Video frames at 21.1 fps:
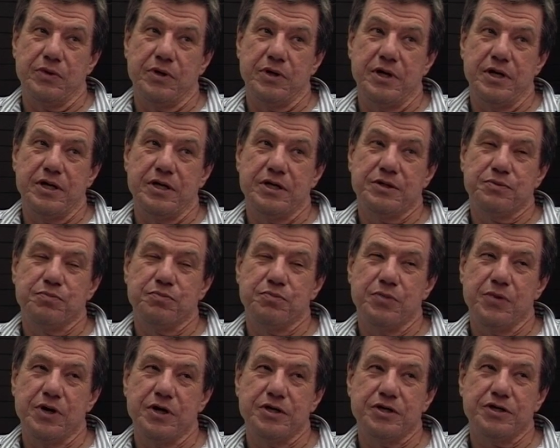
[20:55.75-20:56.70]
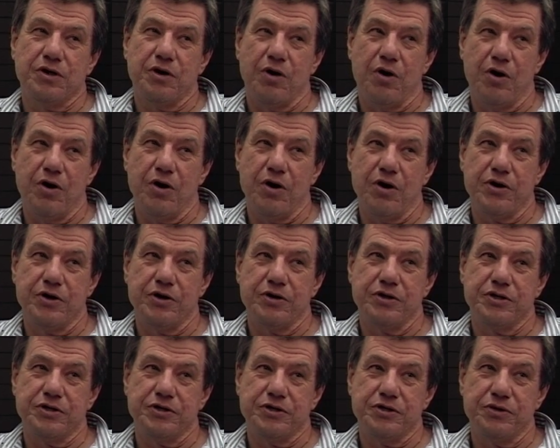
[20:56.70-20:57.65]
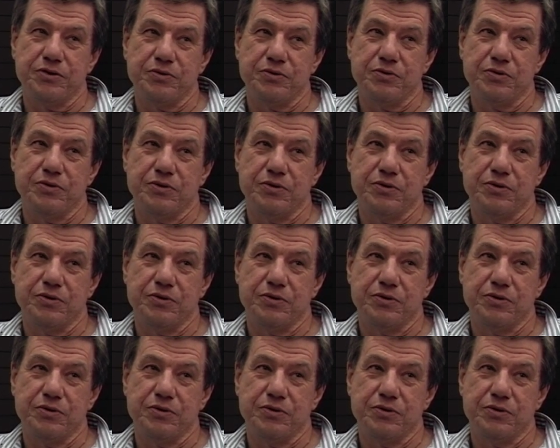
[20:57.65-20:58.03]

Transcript: It's much harder to